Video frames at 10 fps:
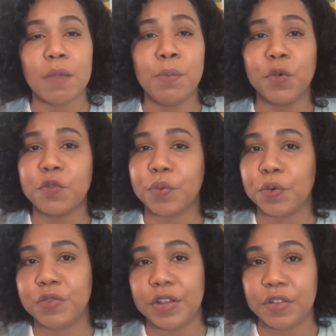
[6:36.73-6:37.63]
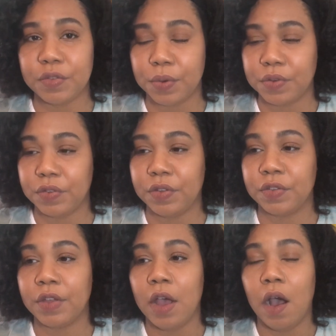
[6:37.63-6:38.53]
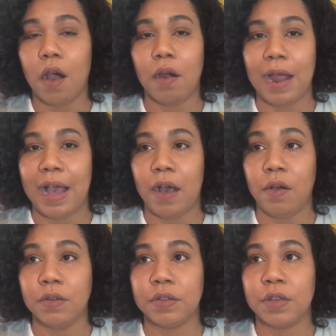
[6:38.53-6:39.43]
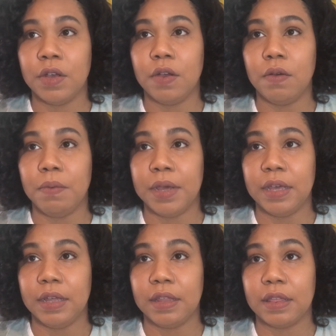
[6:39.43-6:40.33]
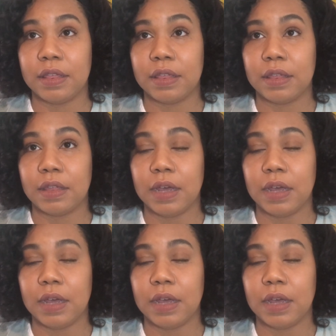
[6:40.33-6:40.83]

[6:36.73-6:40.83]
Most protein sources are out with,